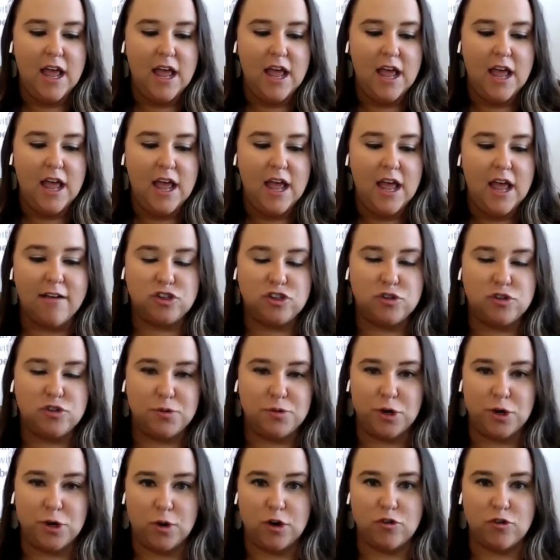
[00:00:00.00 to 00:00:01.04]
as
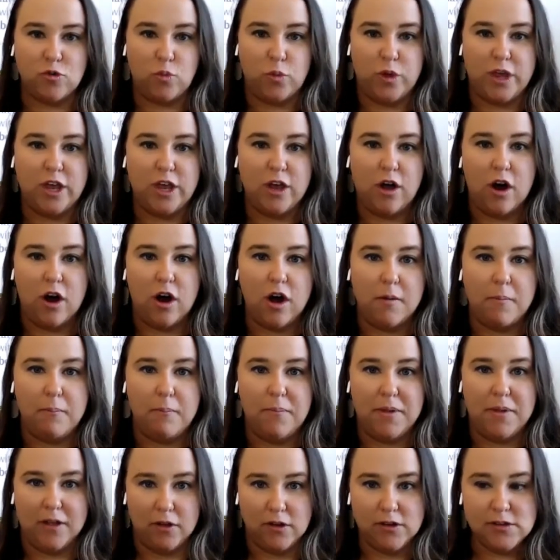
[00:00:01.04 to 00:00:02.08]
entrepreneurs, we
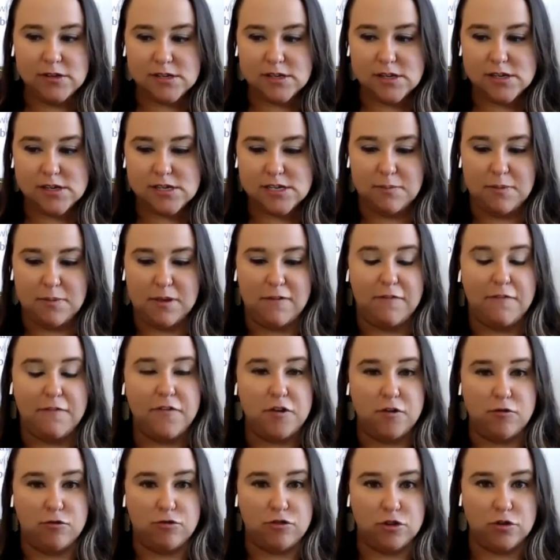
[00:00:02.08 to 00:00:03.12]
are built to be
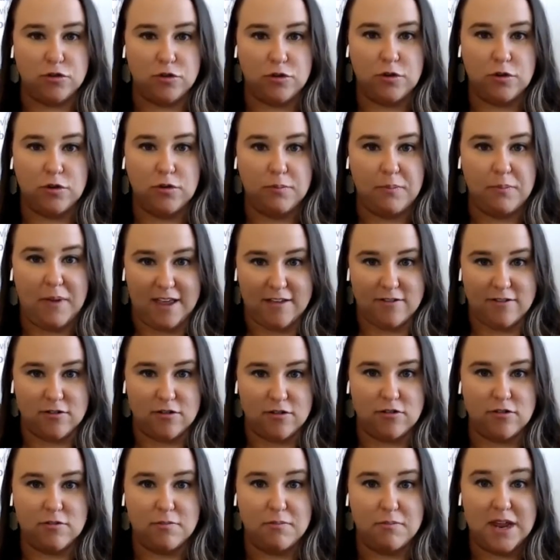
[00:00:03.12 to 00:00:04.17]
future
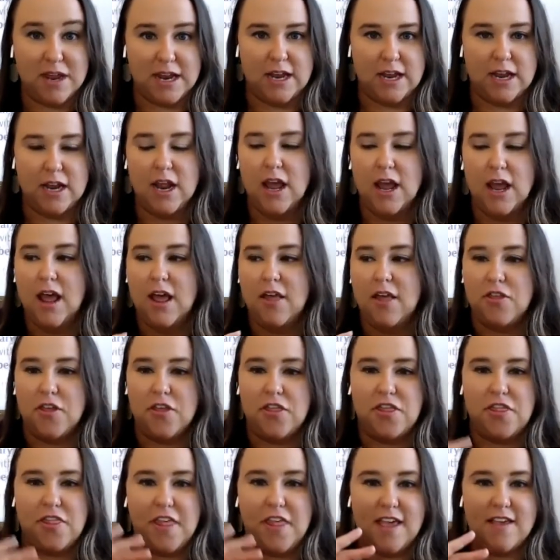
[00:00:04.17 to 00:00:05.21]
pacers, meaning
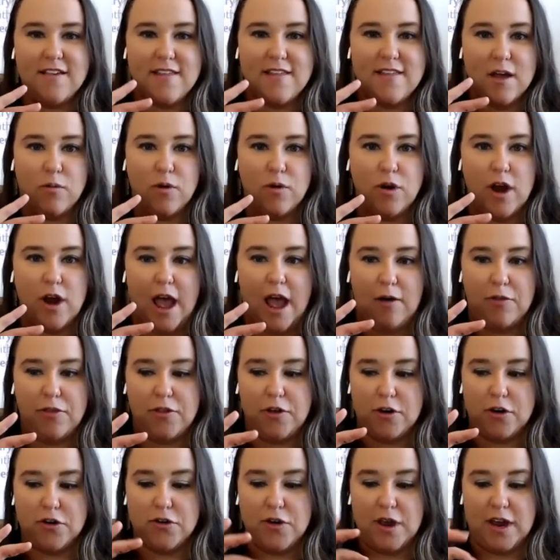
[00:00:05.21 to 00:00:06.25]
the things that we're out
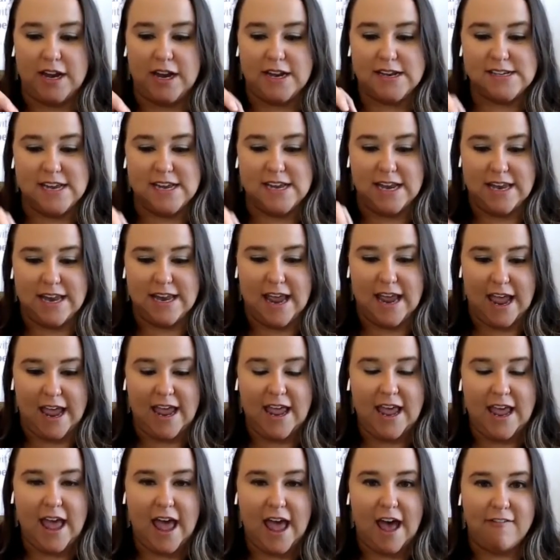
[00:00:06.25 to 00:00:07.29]
there creating
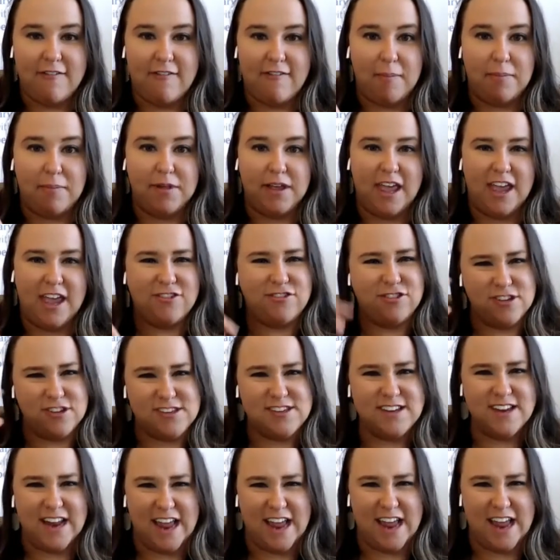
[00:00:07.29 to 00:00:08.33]
today have application
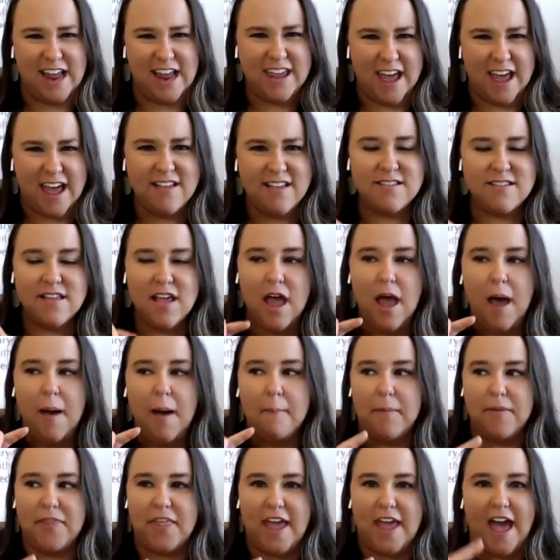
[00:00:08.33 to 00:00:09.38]
today, yes,
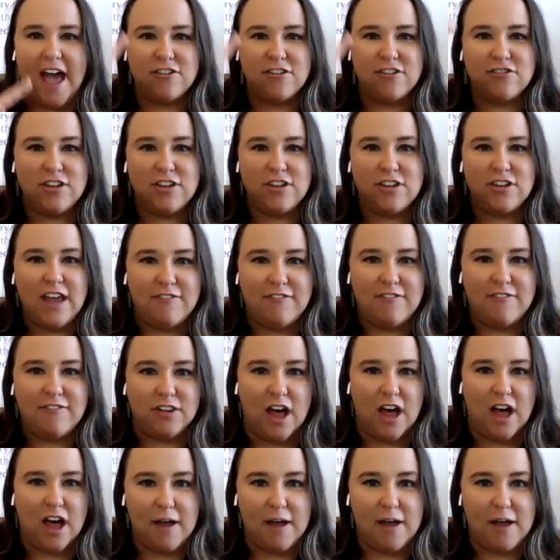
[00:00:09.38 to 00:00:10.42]
but they actually have a
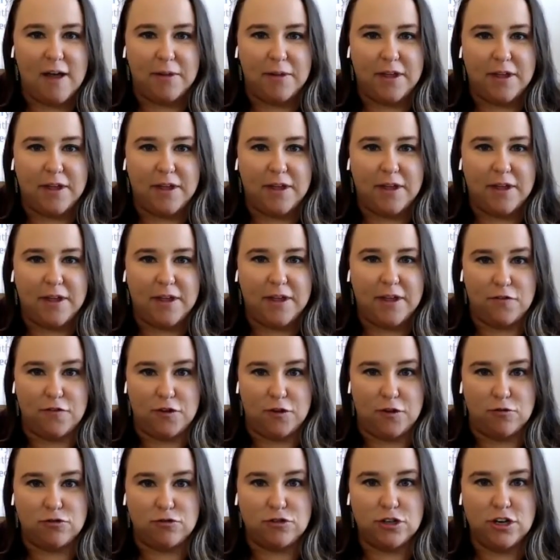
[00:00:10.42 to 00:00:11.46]
lot of application for the
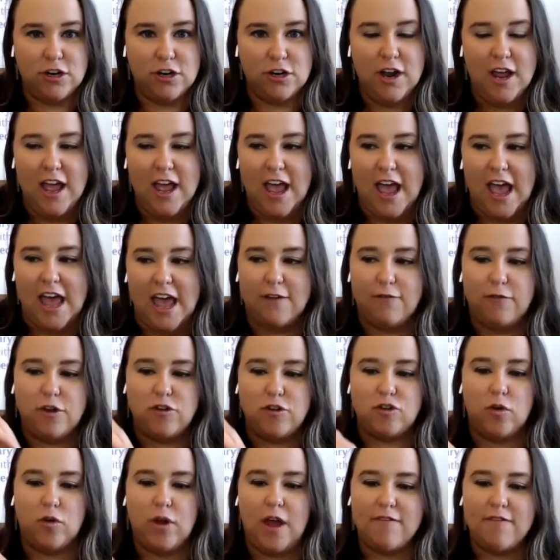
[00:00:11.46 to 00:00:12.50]
future. And if
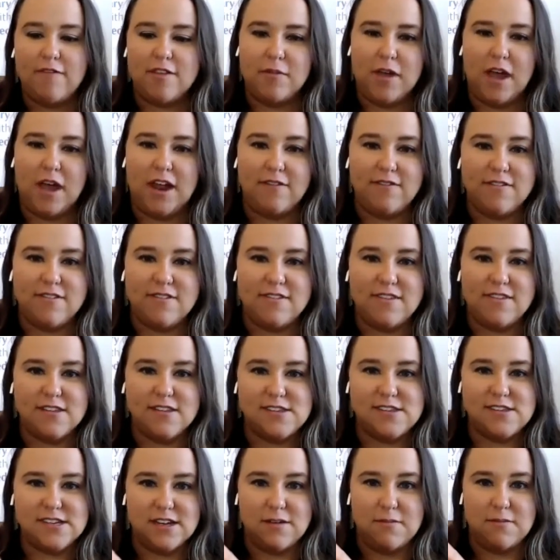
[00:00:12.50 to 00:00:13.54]
we don't have some kind of
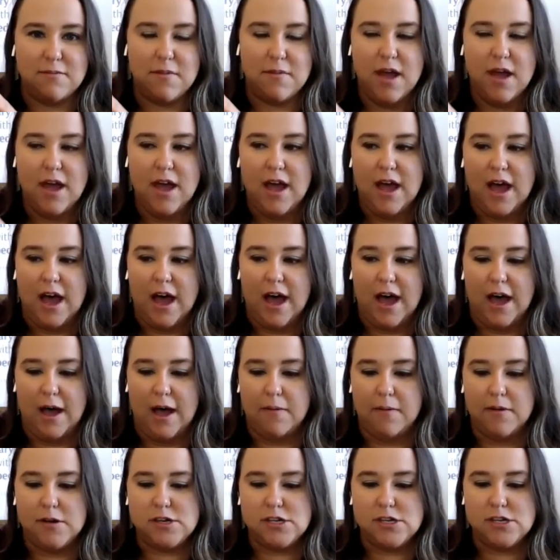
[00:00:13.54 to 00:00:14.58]
system
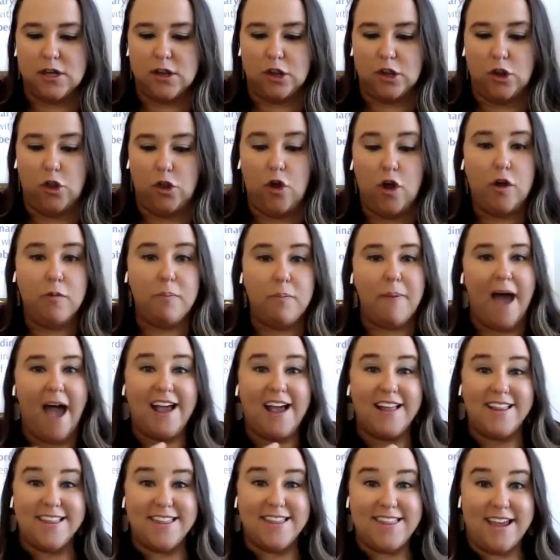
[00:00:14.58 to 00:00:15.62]
to look
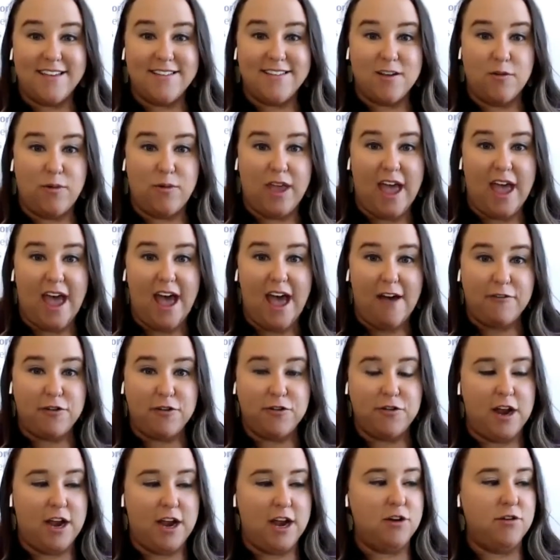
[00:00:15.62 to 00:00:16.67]
back at the things that we have
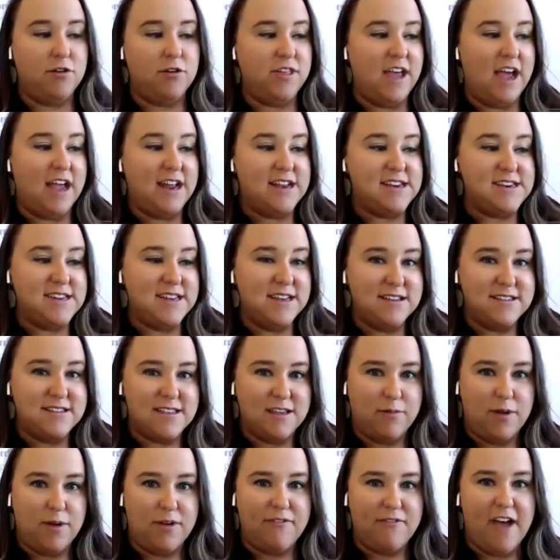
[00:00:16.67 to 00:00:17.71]
created or the ideas
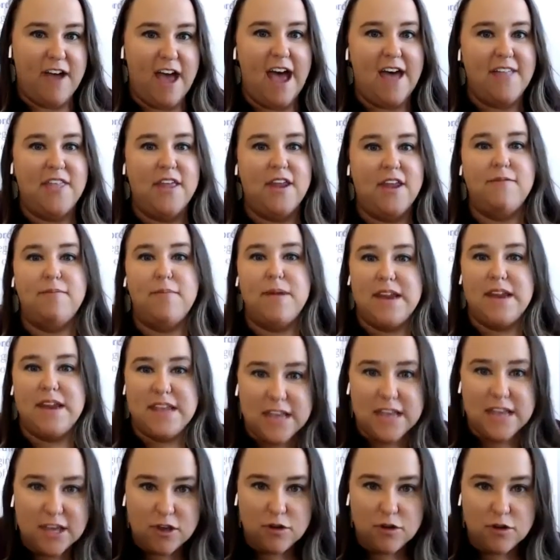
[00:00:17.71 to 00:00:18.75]
that we've had that have been
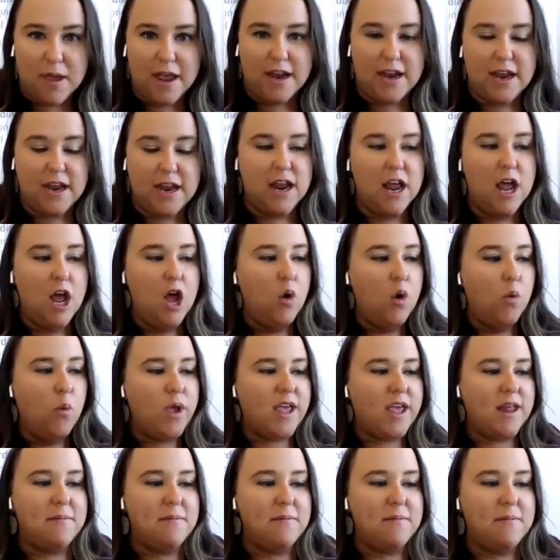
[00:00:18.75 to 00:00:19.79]
incubating,
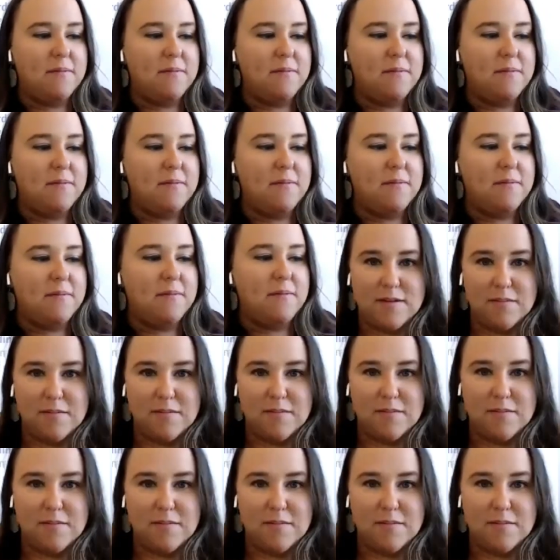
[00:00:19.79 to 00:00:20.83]
we can miss out on some of
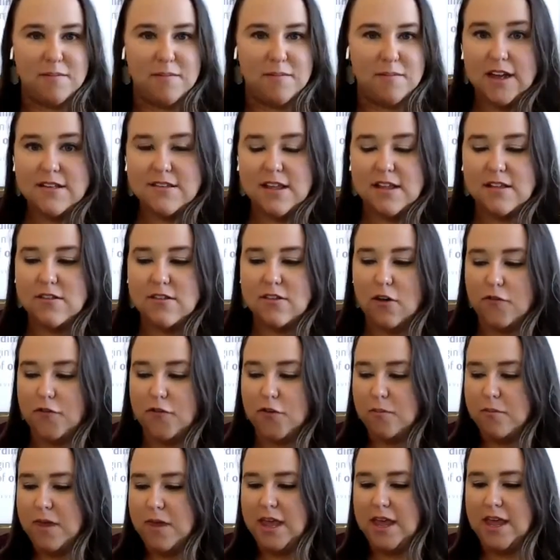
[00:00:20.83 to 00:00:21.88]
the genius. And so
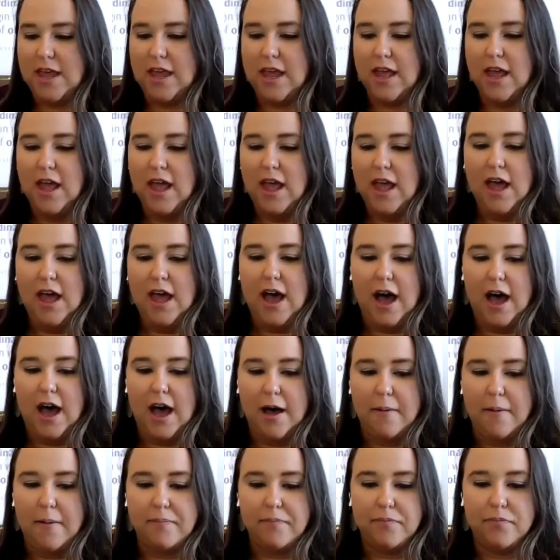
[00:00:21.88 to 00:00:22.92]
for me,
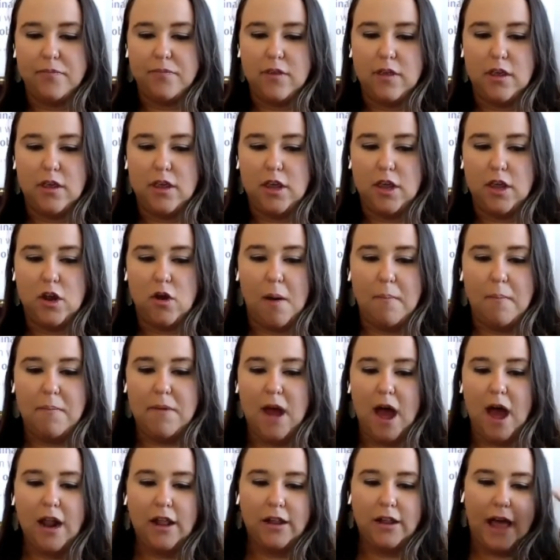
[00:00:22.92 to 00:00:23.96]
I'm
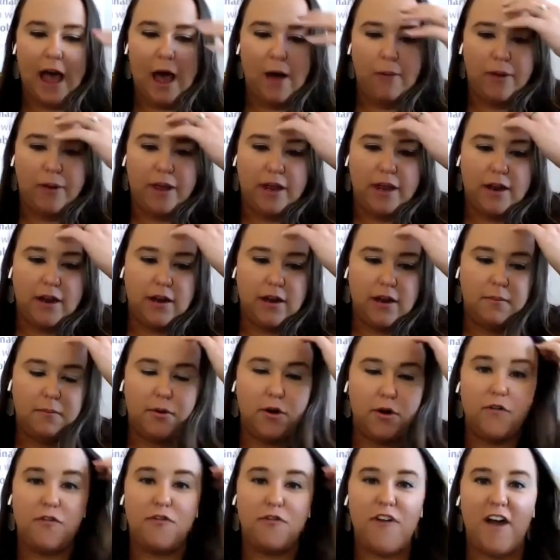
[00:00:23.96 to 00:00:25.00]
not allowing
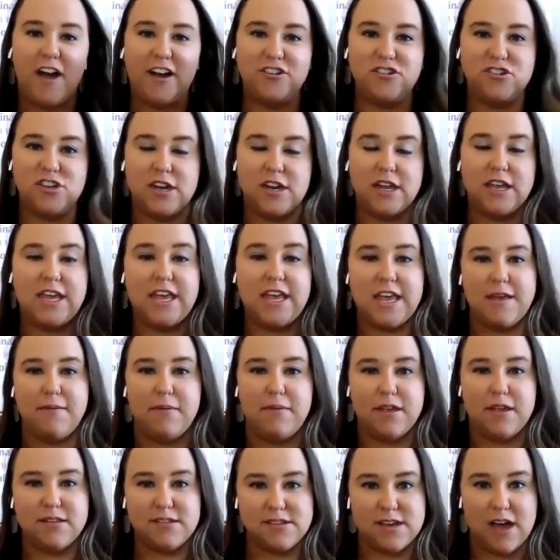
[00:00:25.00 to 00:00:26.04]
perfection to keep
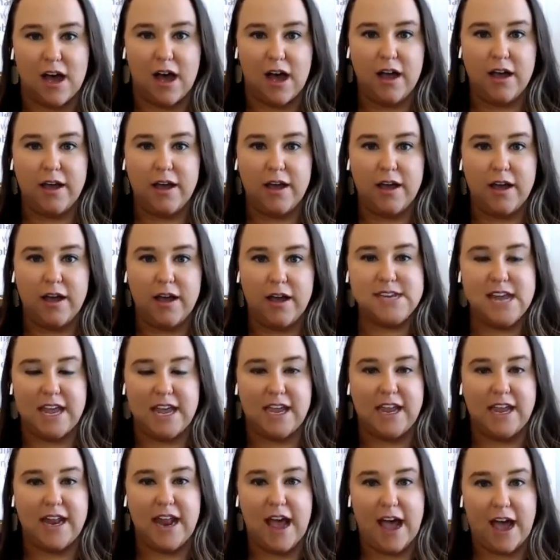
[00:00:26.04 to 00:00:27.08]
me stuck and not
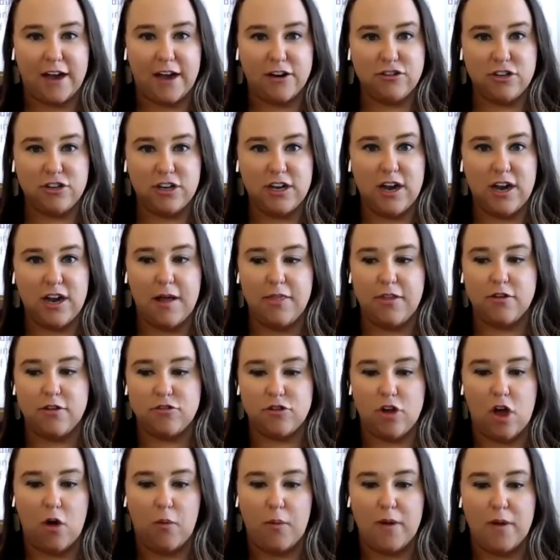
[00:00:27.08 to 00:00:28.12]
taking action.
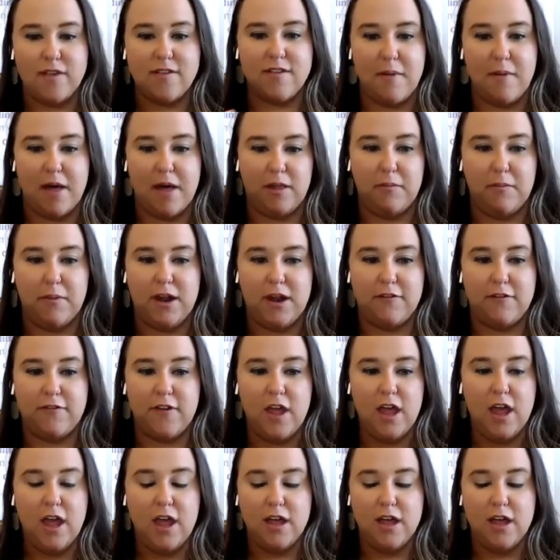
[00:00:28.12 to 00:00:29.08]
There's always some element of